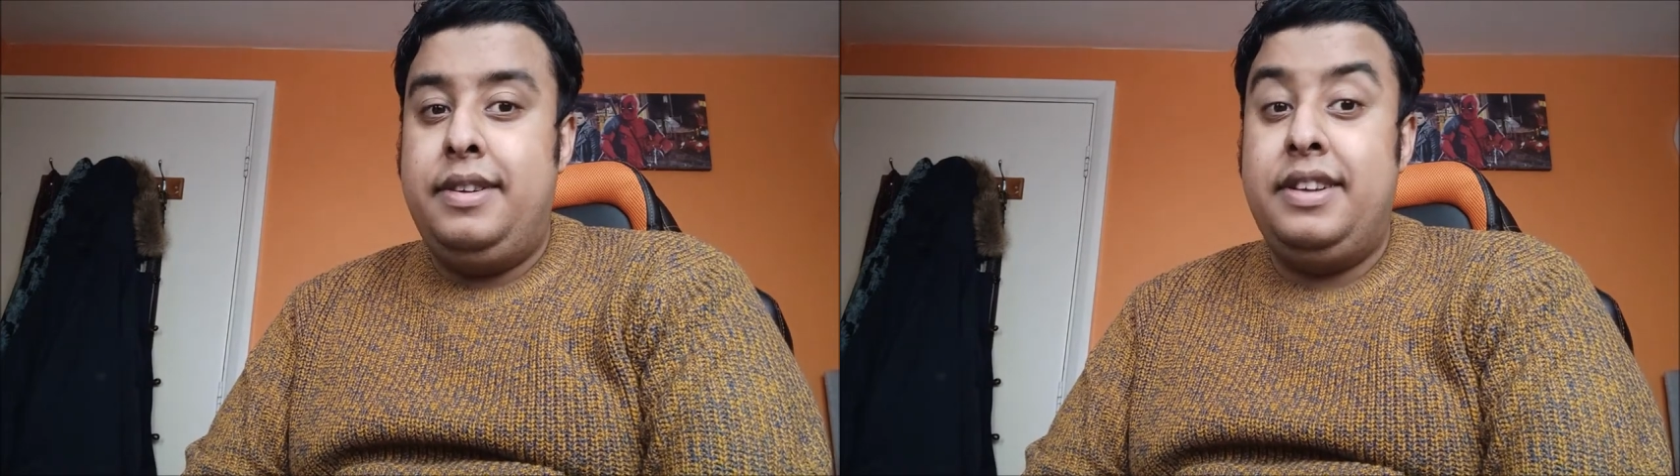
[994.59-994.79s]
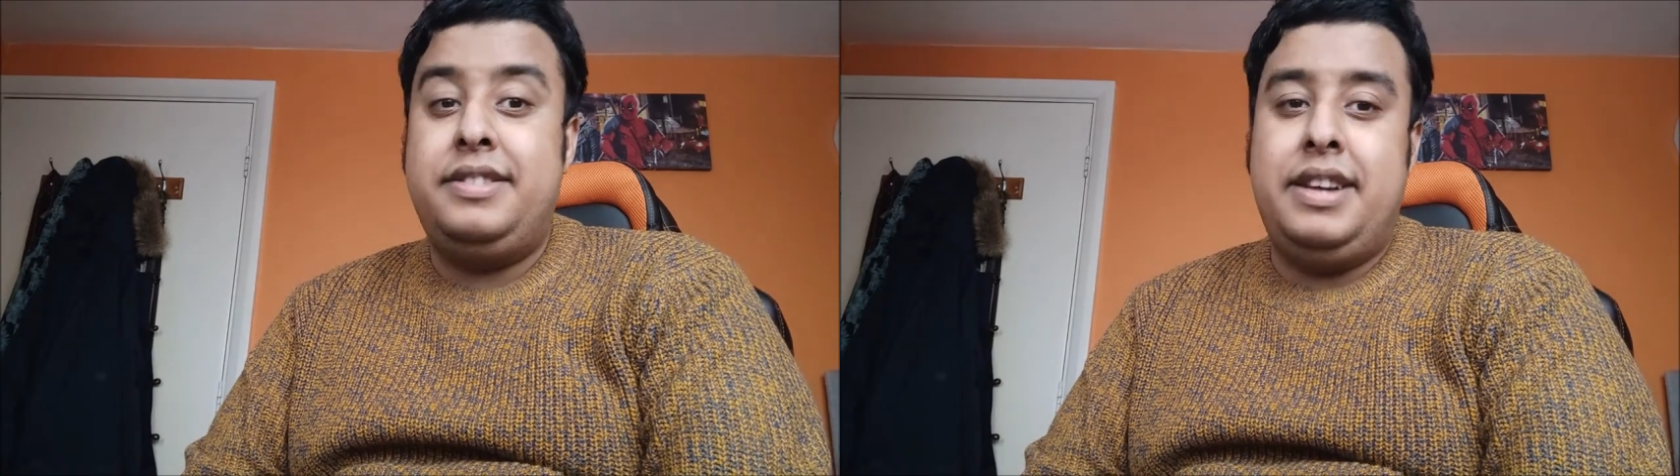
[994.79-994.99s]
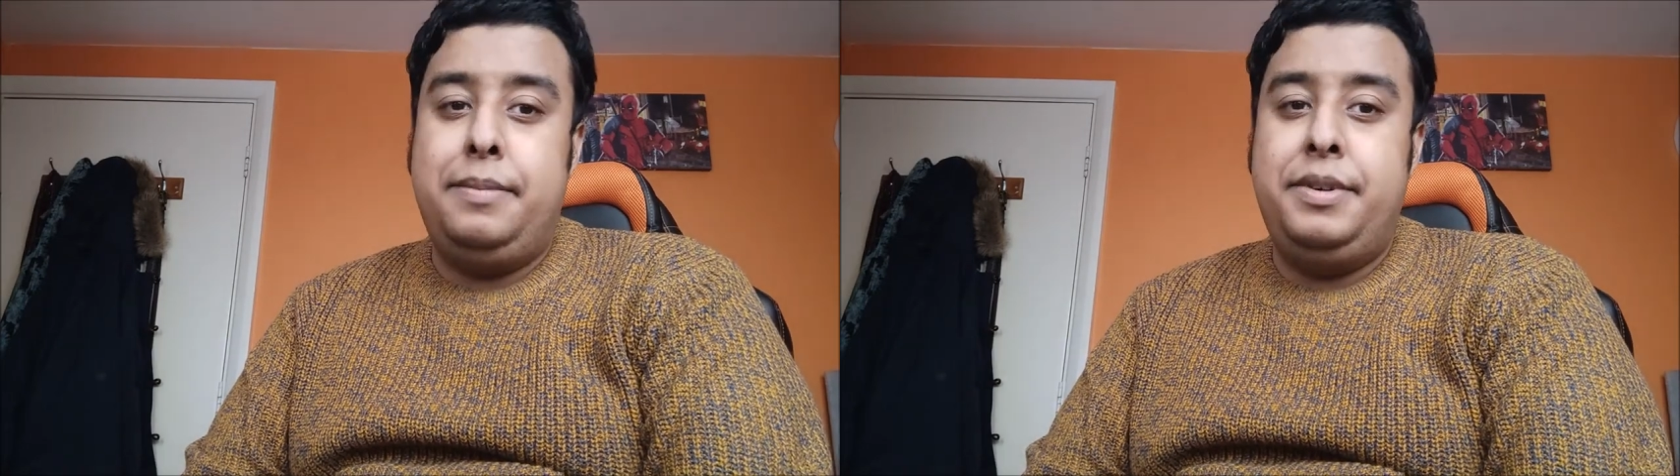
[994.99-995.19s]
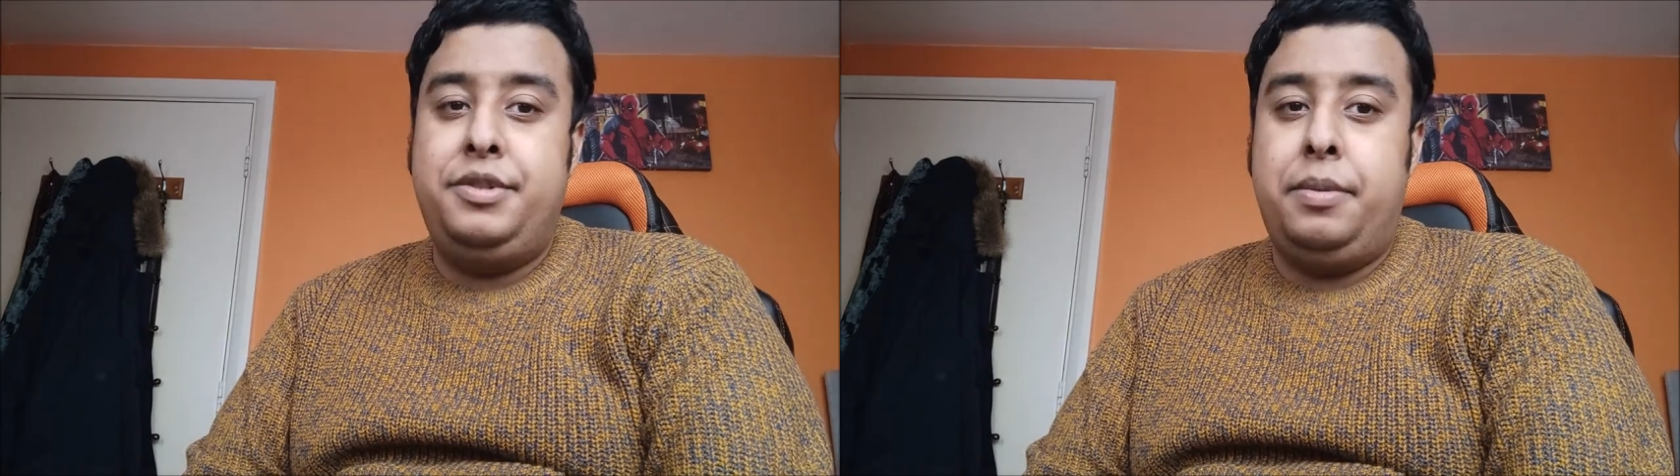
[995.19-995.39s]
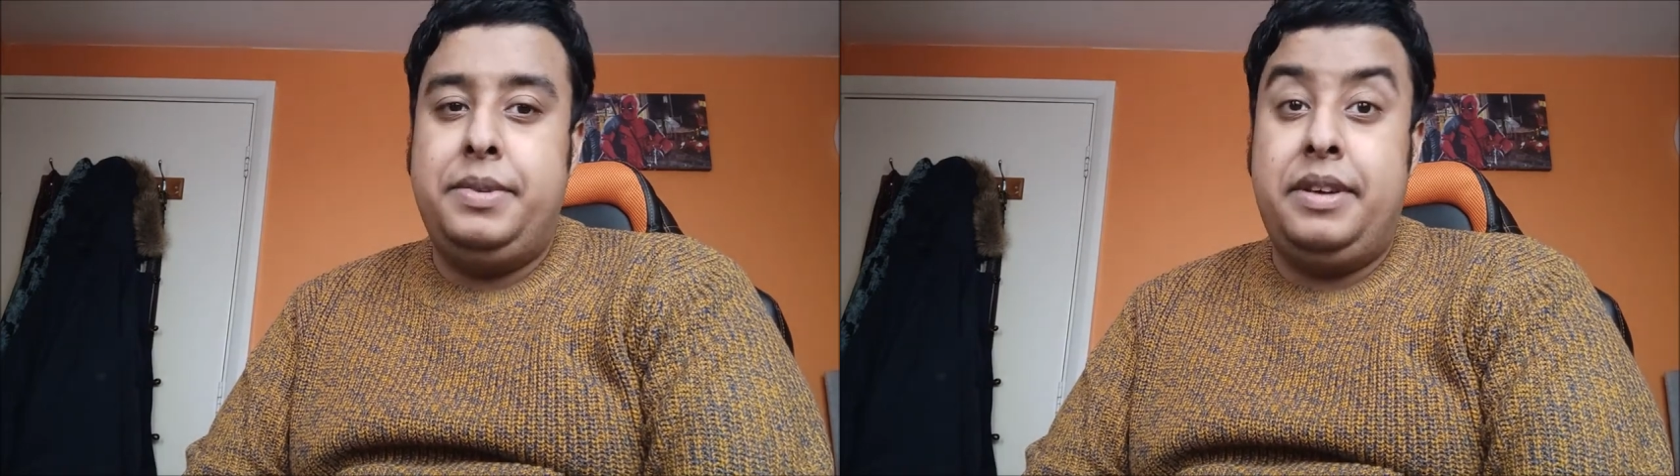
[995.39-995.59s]
has now
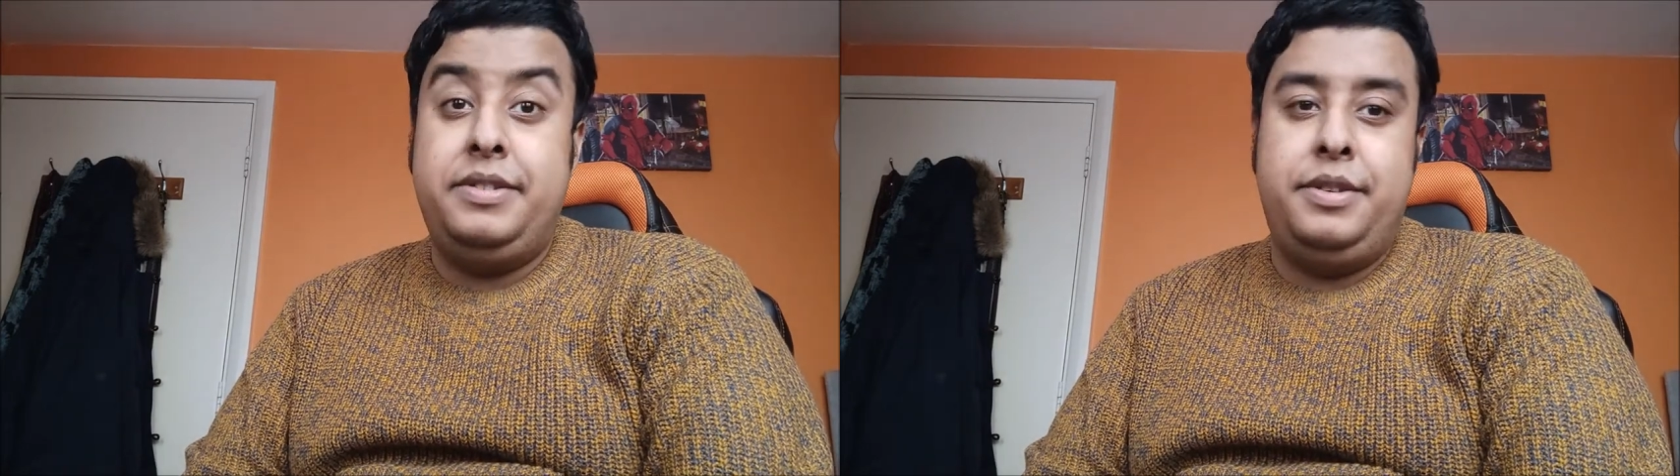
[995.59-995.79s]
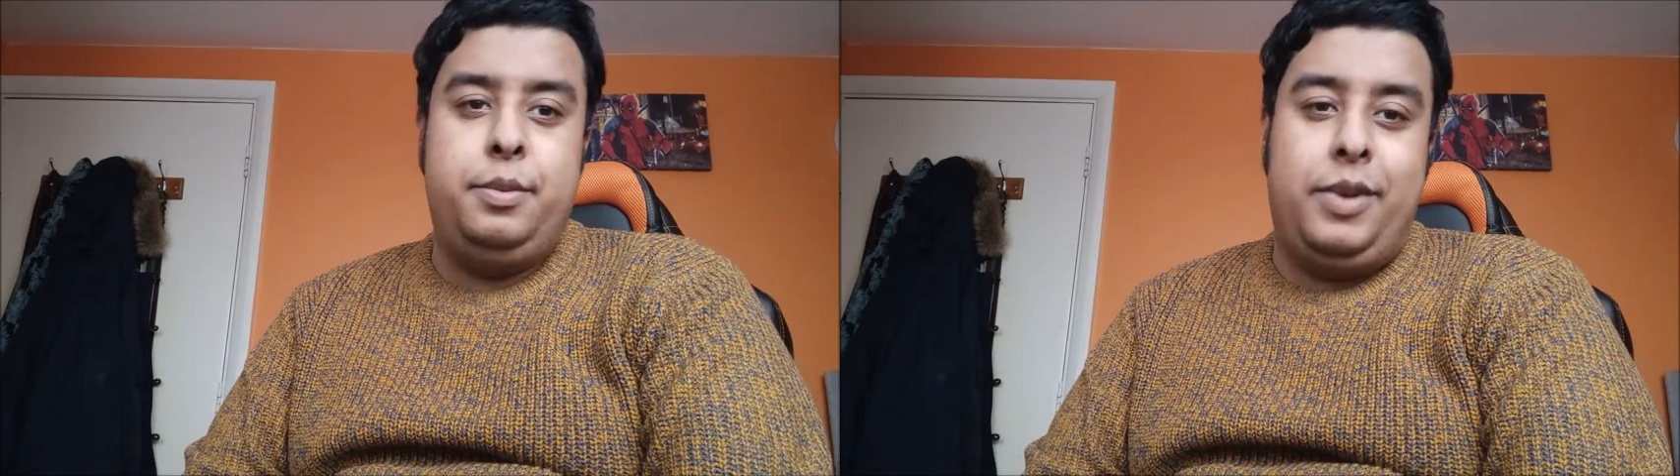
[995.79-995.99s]
been dropped down to